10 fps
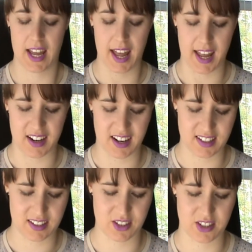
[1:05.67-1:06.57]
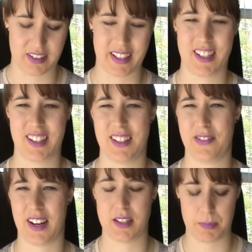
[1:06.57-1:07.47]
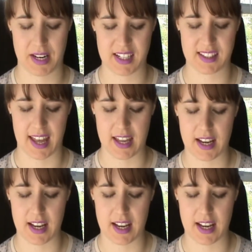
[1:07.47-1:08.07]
And I just couldn't really justify spending that.